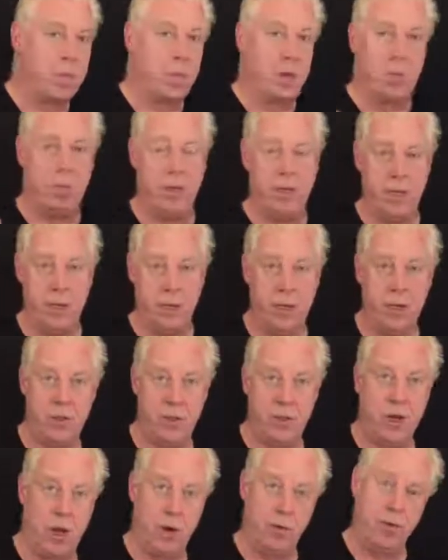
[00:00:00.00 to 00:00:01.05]
because
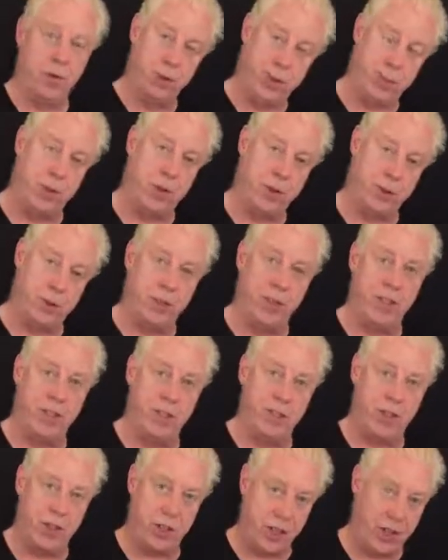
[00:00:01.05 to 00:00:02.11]
of the responsibility for
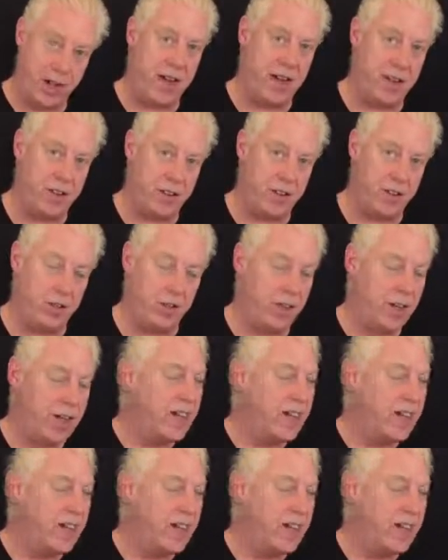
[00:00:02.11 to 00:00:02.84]
change,